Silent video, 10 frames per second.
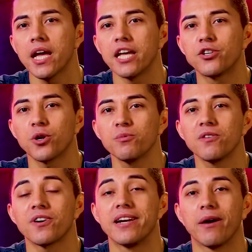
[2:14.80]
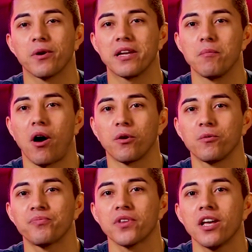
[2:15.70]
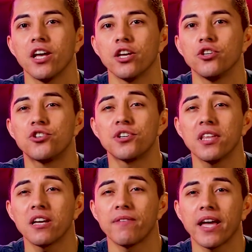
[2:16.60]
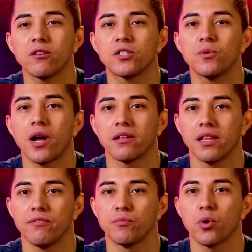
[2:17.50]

In terms of our networking model, you should think of 802.11